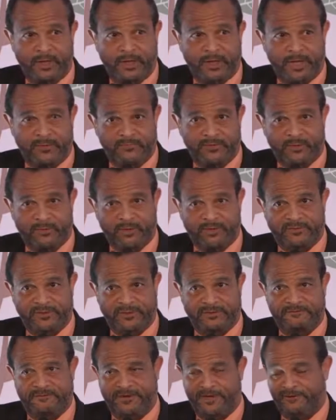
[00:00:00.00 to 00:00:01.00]
if it wasn't
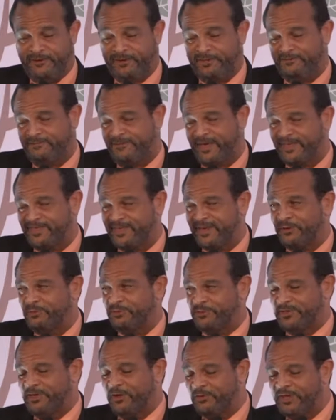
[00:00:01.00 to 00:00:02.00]
for the fact that it was
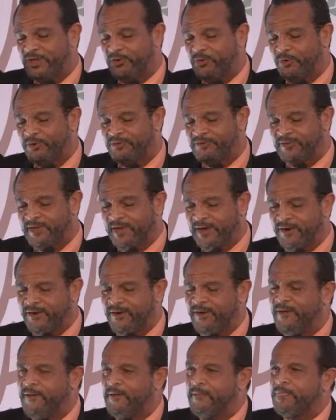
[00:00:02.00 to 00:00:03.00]
the only course there,
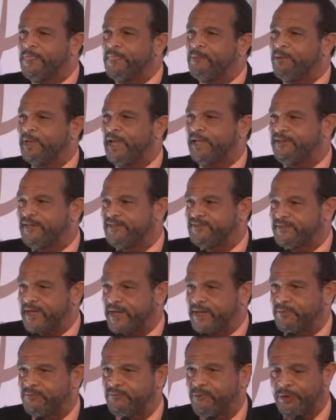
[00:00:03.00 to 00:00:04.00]
but I did sign
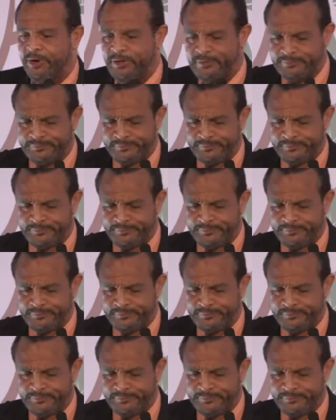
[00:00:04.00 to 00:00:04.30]
up for it.